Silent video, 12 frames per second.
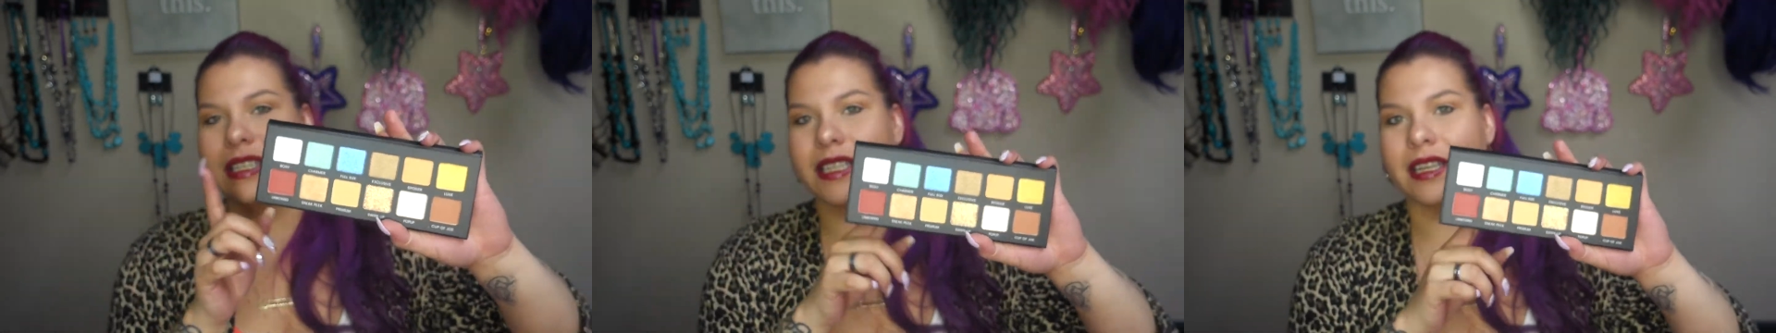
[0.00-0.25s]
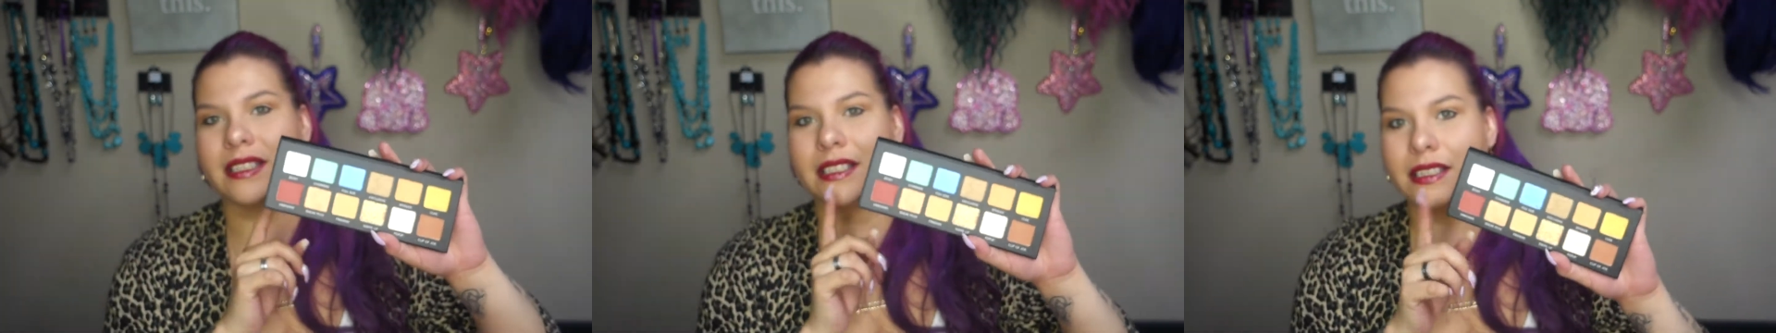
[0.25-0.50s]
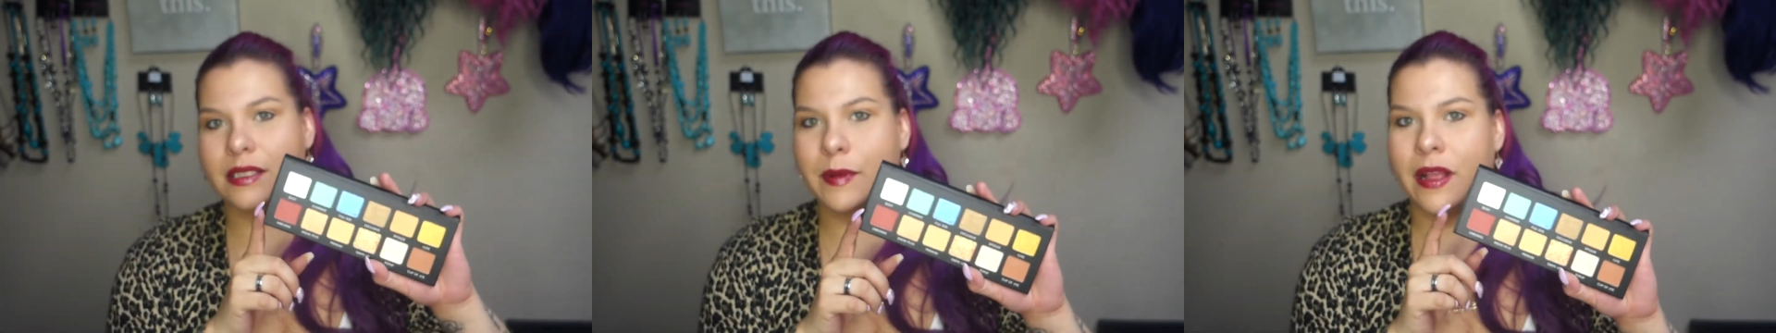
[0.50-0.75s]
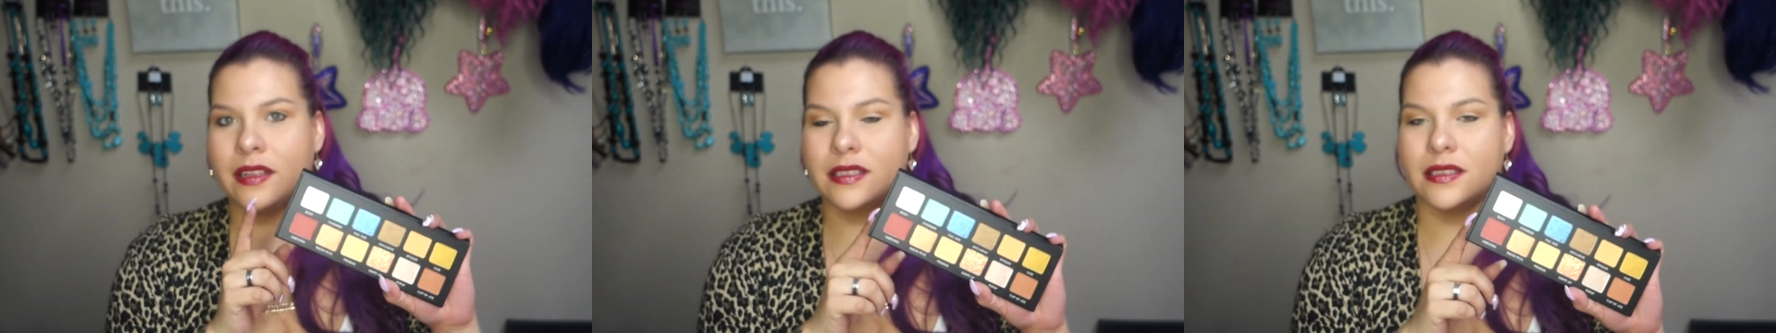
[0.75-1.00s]
dig into this
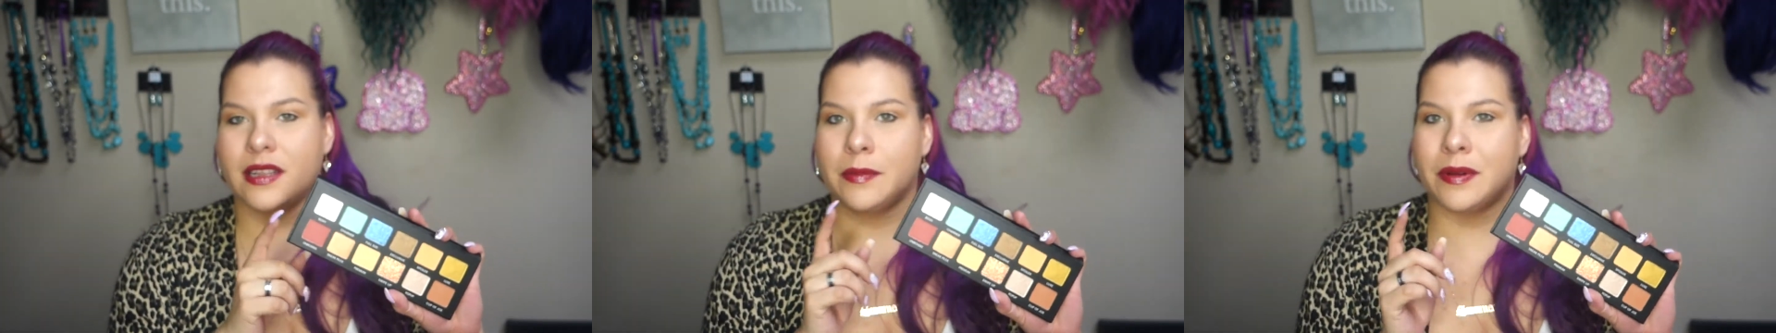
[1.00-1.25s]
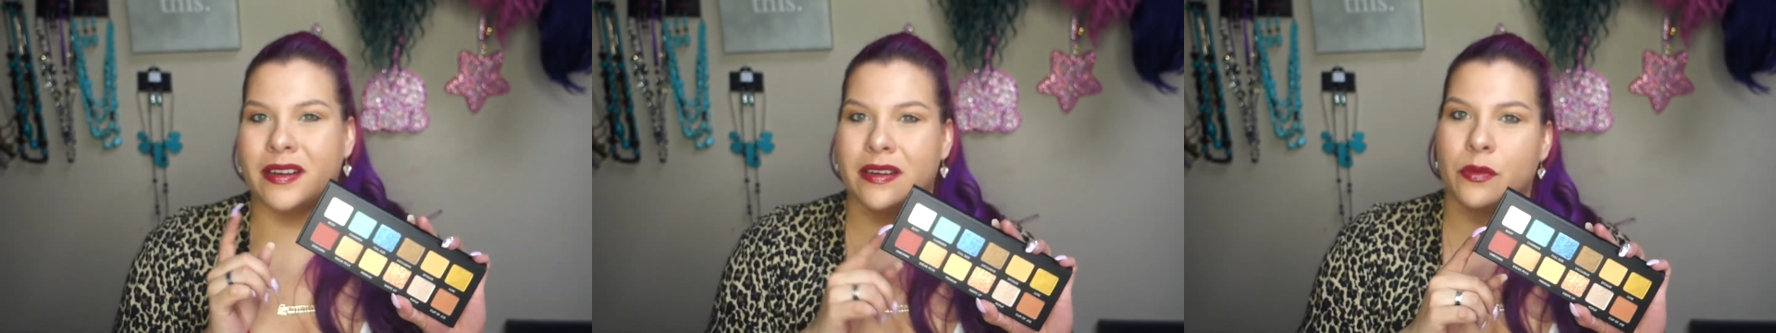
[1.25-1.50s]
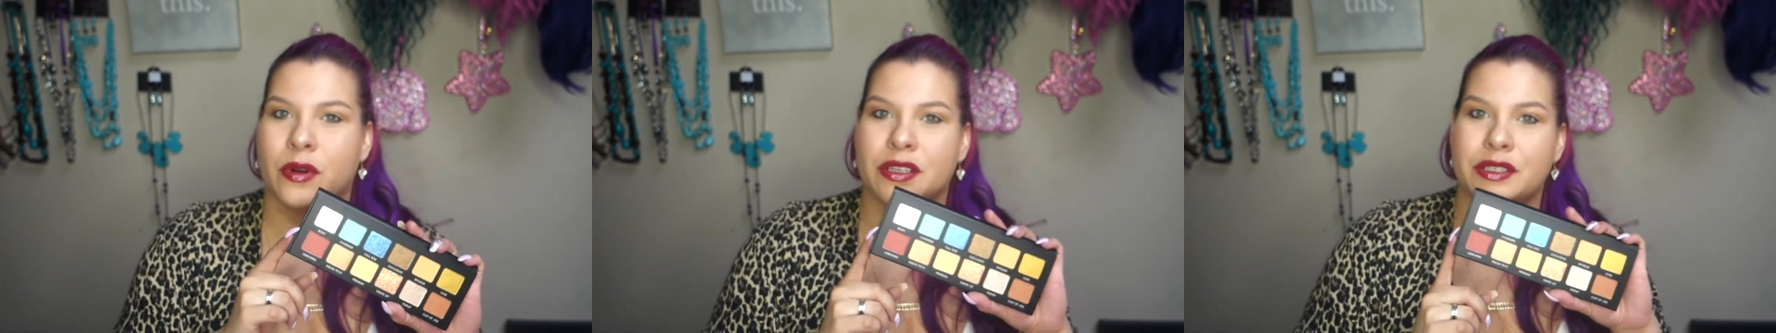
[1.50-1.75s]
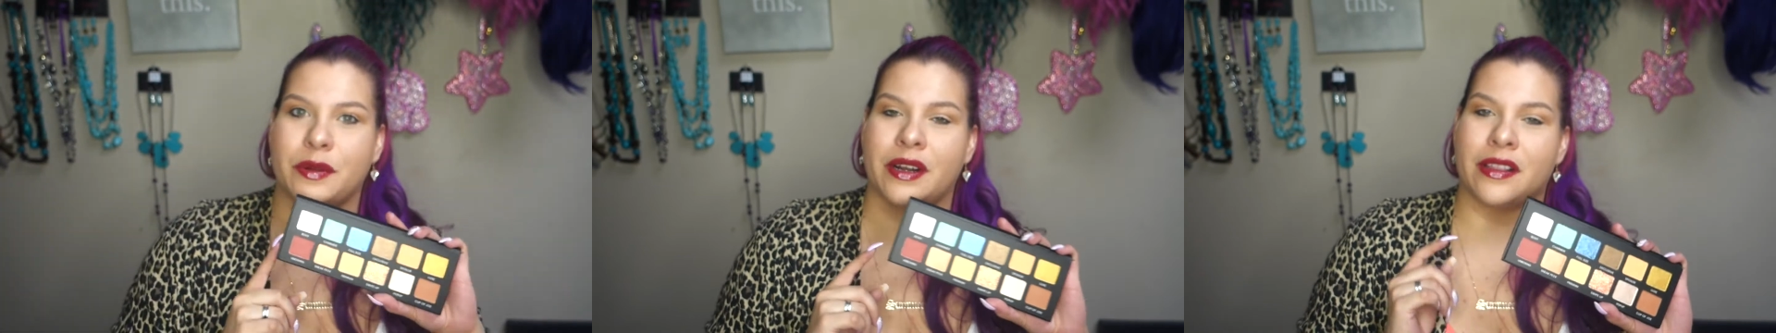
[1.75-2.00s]
palette today, but I didn't want
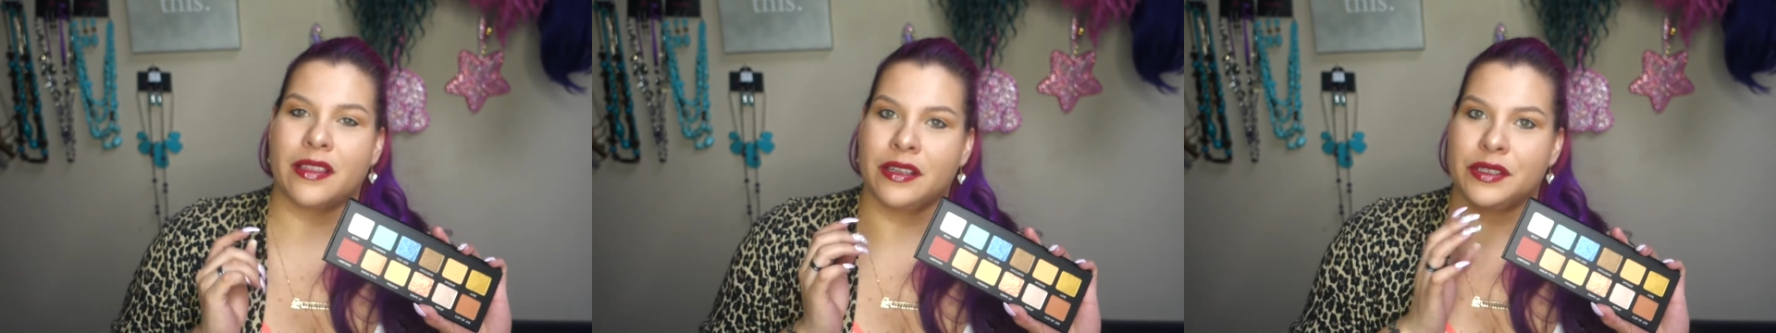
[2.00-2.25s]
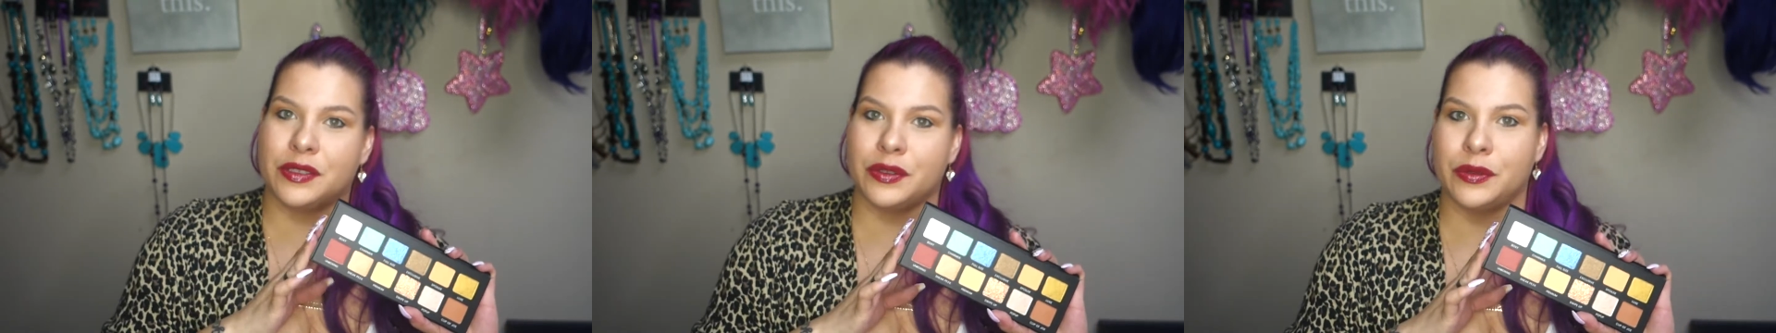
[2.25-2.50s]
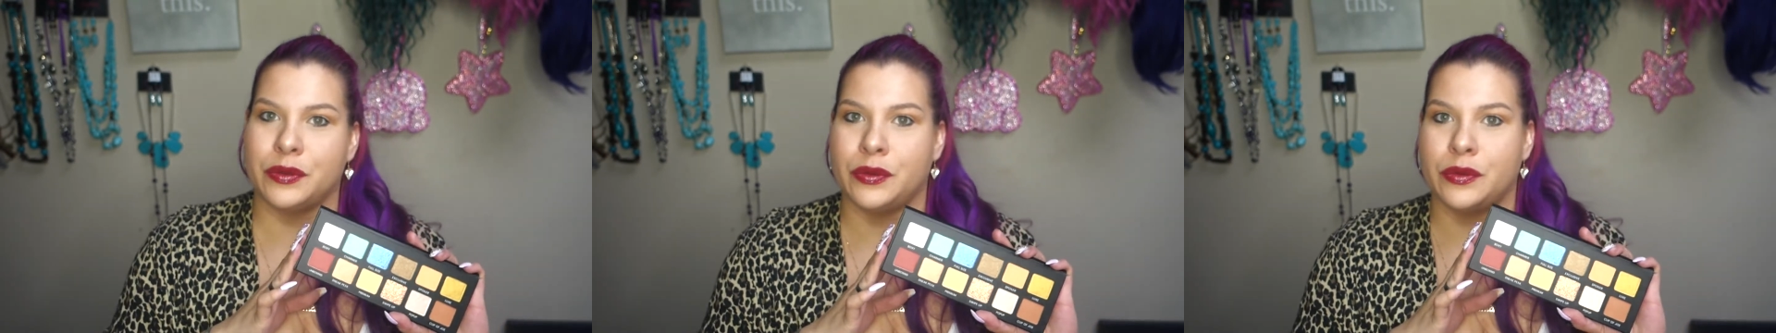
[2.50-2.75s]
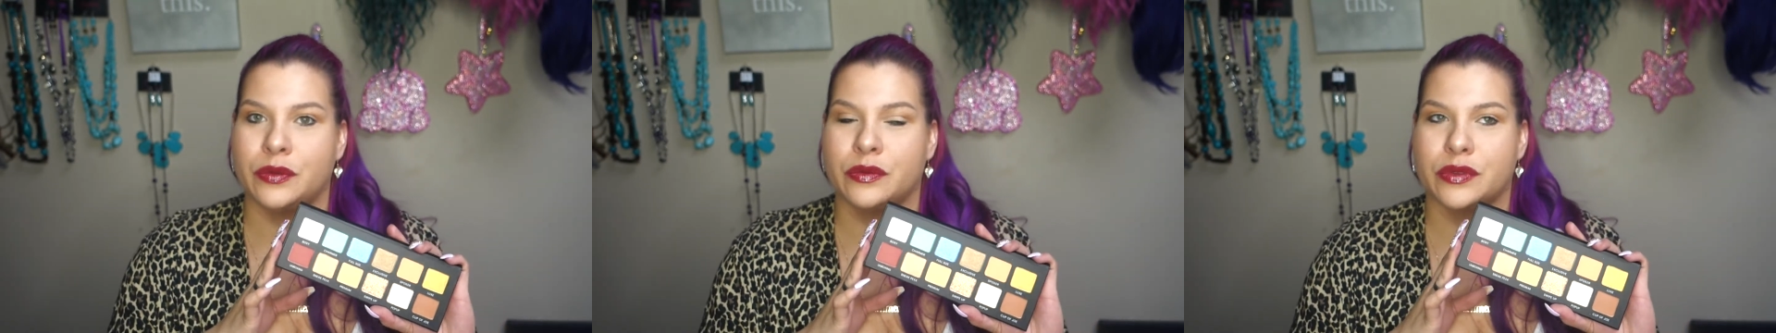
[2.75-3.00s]
to do anything
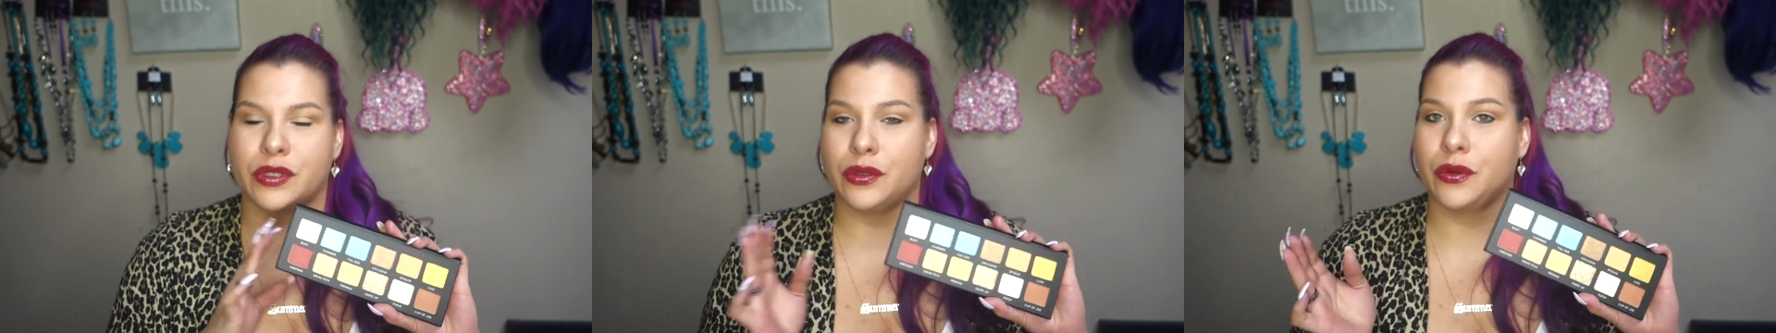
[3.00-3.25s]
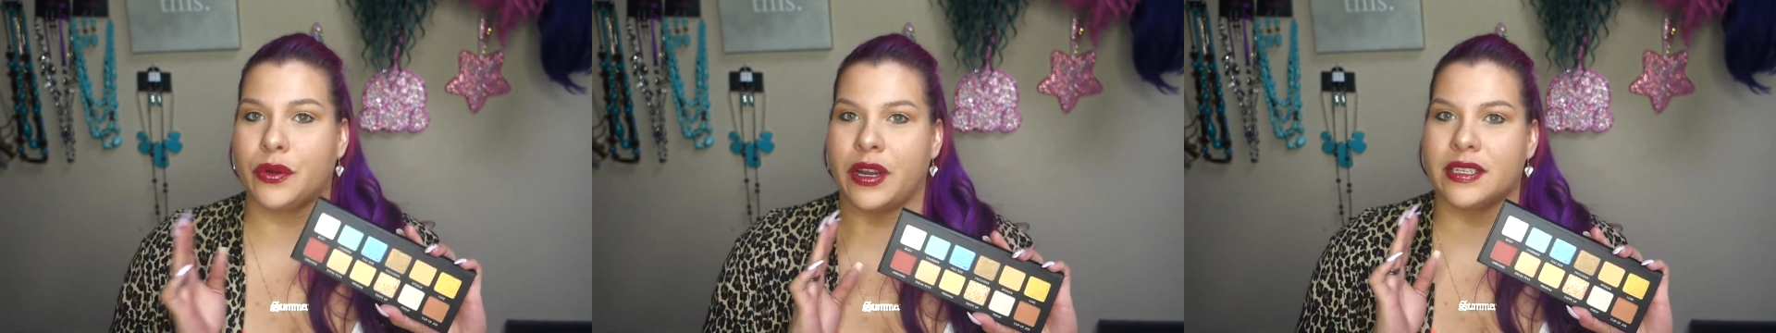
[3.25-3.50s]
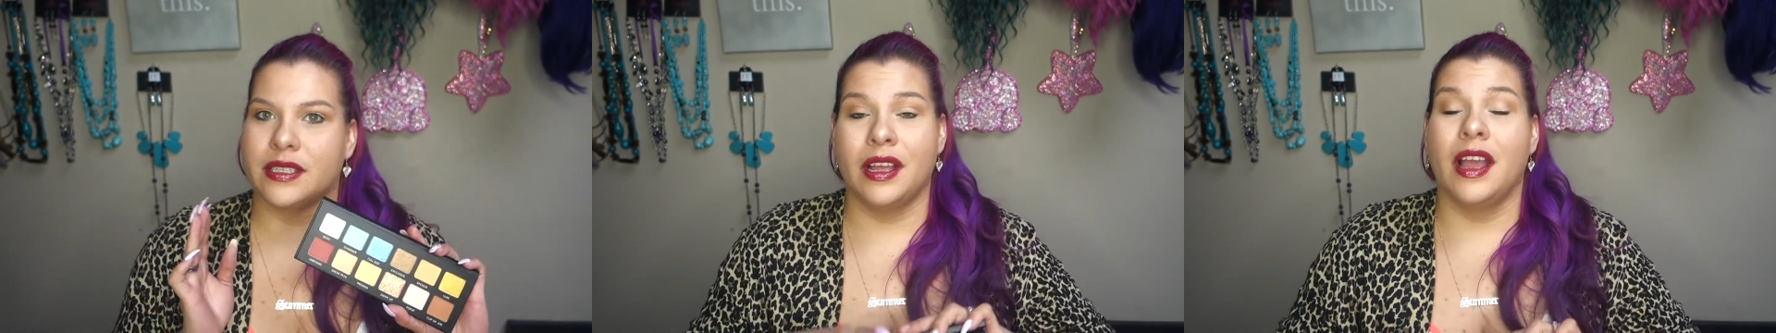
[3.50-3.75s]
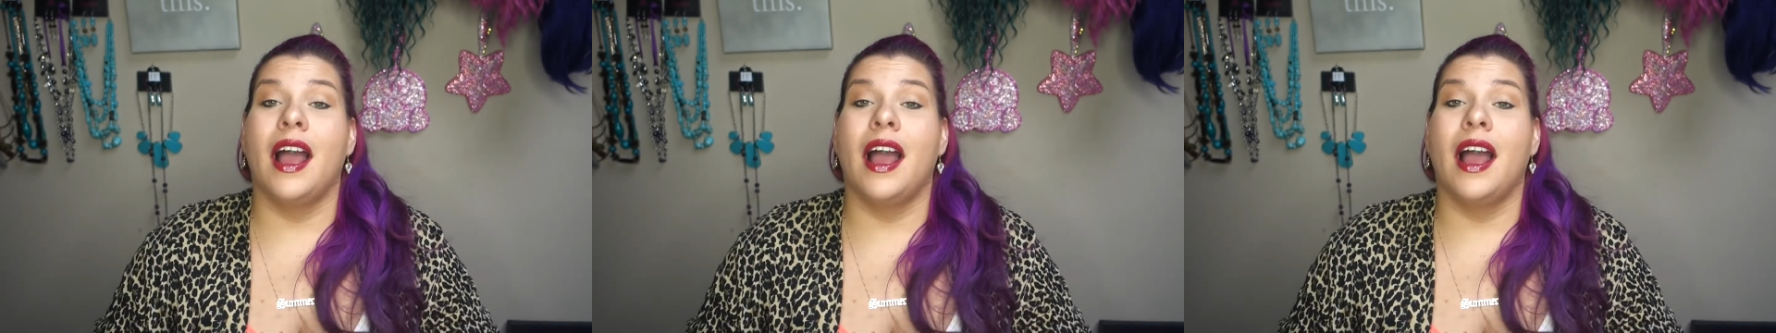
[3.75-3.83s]
too crazy.